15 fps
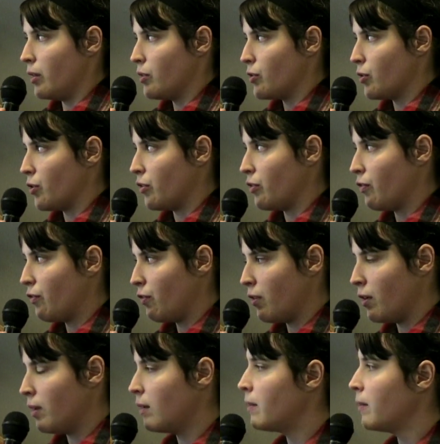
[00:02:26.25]
sort of
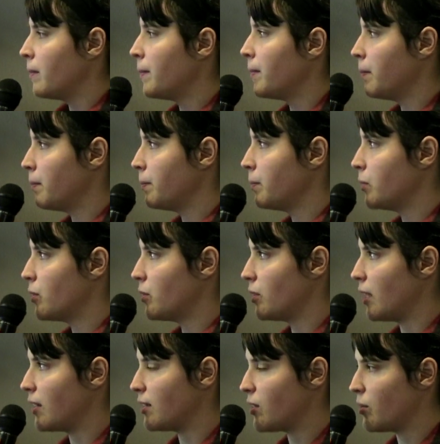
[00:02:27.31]

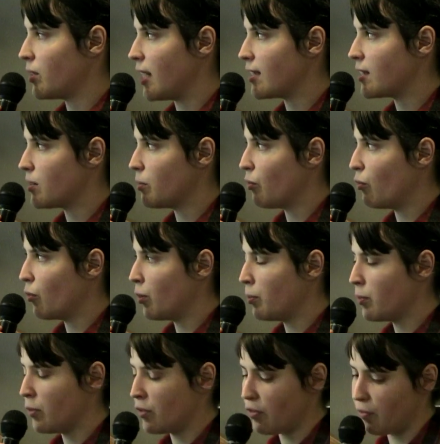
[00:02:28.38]
as, a, as some
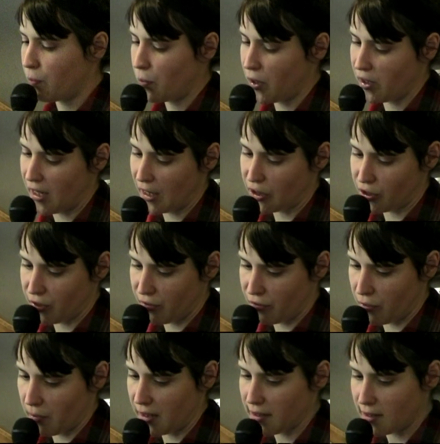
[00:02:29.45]
form of protection
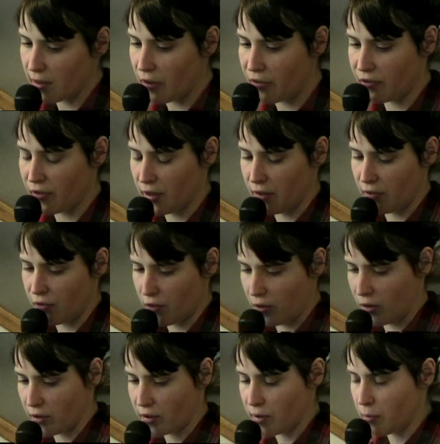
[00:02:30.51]
for myself and
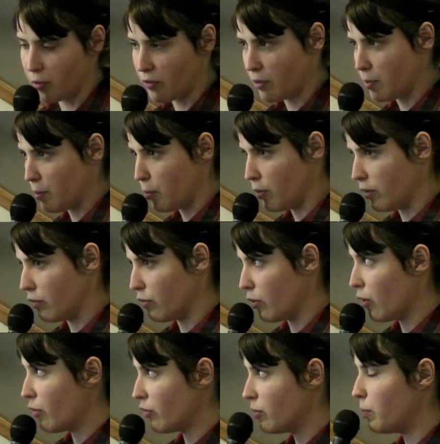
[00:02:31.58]
for some of the people
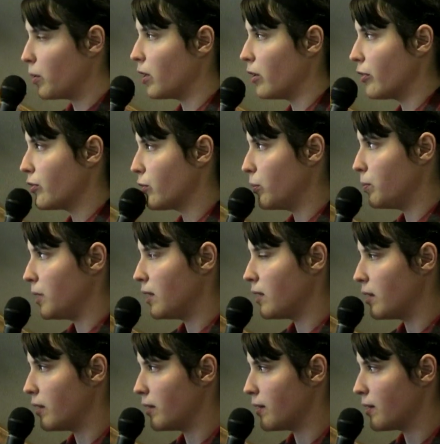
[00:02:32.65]
involved, but also
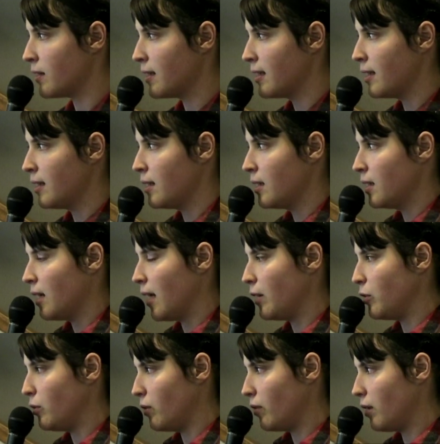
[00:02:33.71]
because
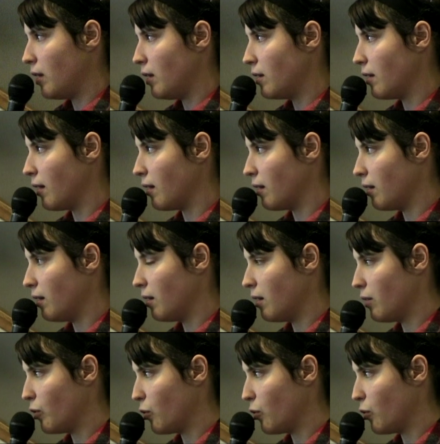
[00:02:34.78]
I do think that